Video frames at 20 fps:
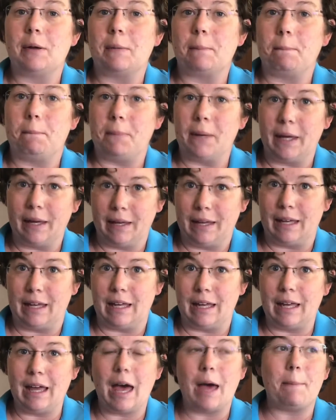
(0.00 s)

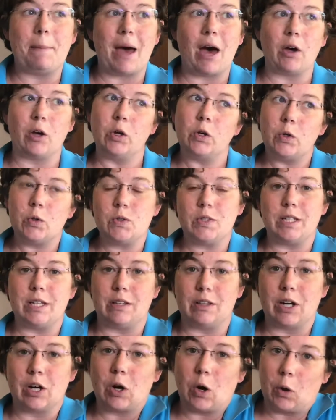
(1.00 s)
picky about who's in
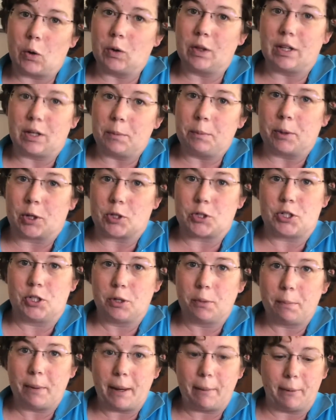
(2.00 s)
their own little personal
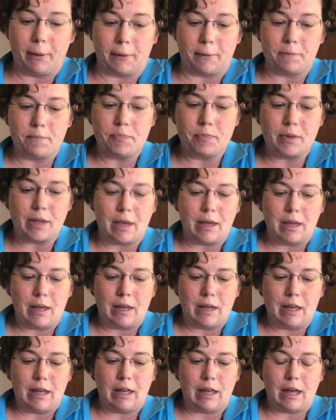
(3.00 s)
bubble.
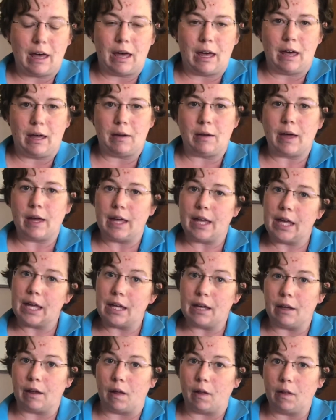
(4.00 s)
A
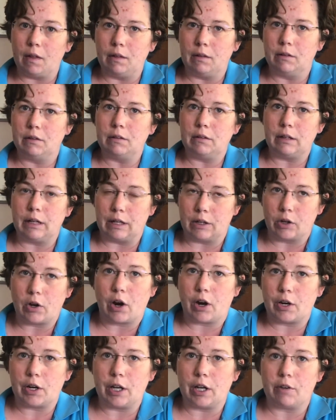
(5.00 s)
hill in
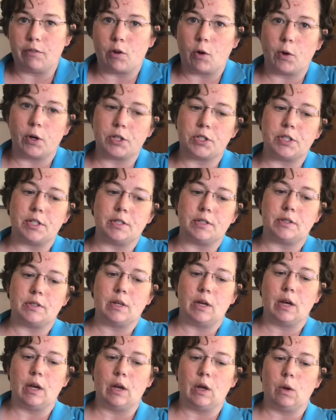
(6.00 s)
gardening, of course, is
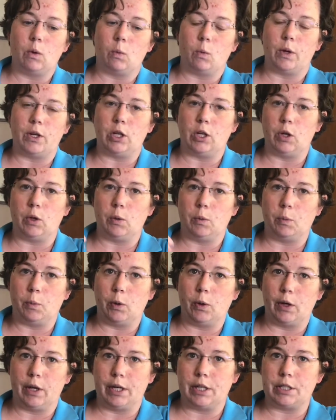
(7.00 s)
when you
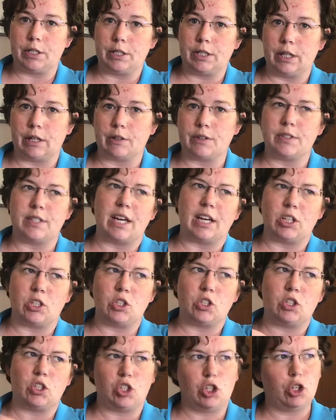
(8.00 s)
it'll say
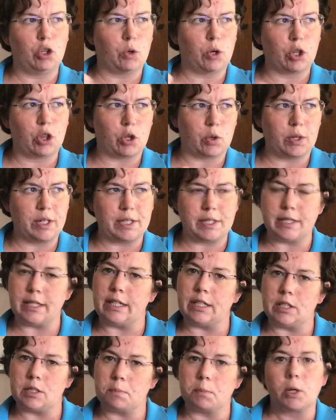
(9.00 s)
2 or 3
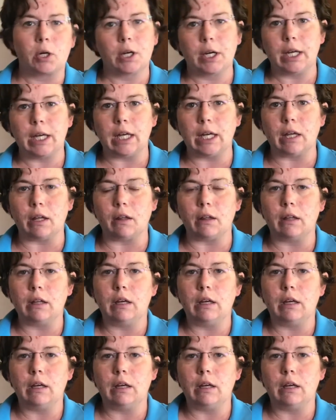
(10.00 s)
seeds per hill.